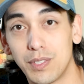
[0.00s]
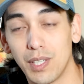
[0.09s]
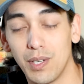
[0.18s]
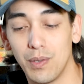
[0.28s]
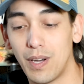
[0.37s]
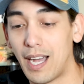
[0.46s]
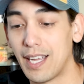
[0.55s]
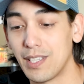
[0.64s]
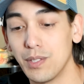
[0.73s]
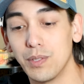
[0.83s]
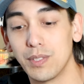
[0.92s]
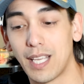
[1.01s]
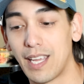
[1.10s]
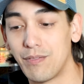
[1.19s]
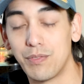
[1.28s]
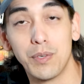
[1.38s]
So I use
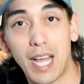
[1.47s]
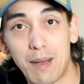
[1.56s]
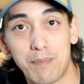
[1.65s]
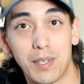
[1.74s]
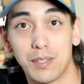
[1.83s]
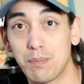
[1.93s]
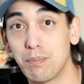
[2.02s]
a food app. There's a